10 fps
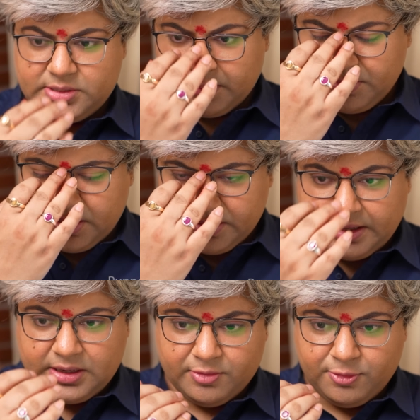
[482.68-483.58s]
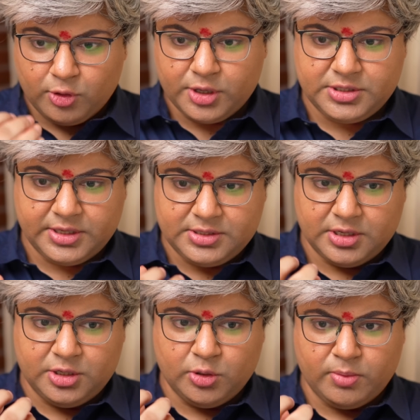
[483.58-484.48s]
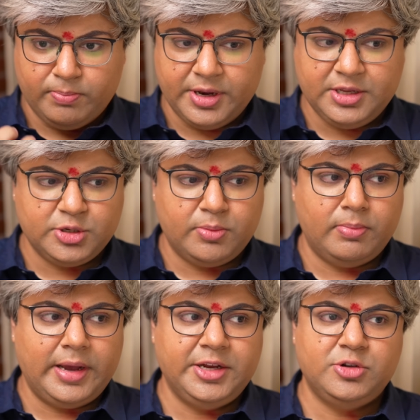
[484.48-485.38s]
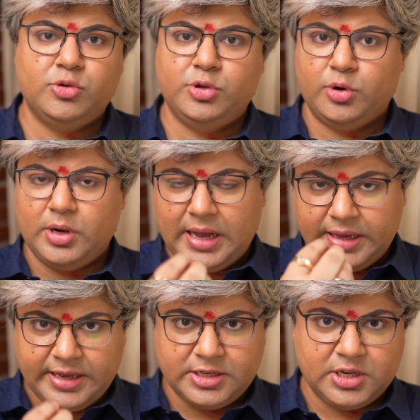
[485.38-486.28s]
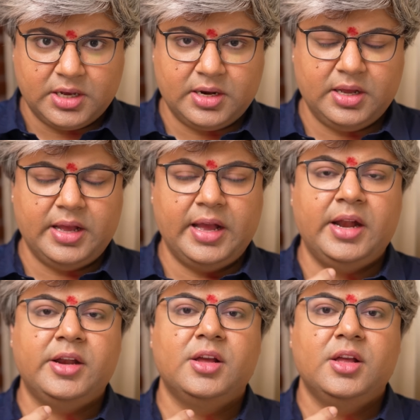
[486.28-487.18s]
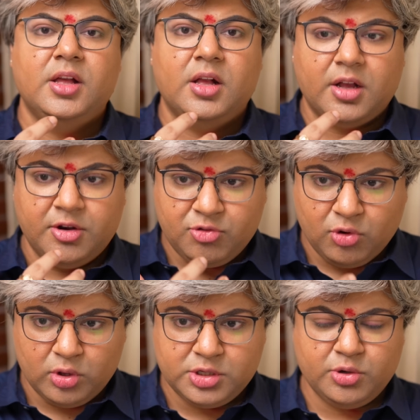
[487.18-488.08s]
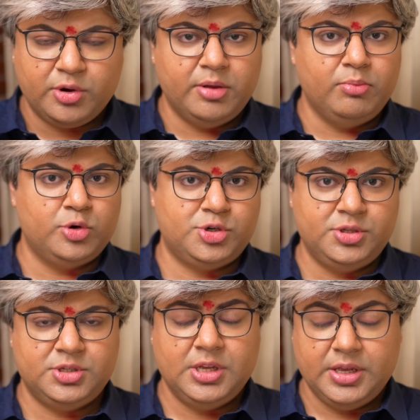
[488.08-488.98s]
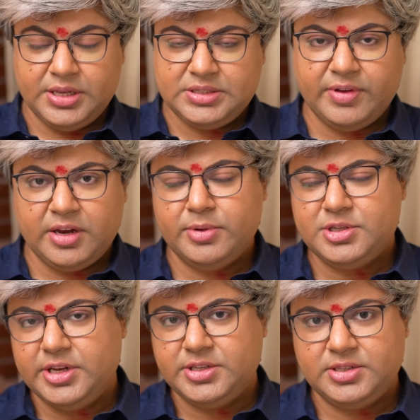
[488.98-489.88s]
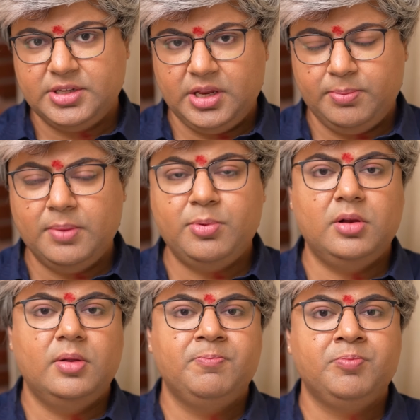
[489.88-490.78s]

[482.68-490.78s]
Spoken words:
something that focuses brings your mind to your Agya Chakra and controls your emotions is very much necessary. People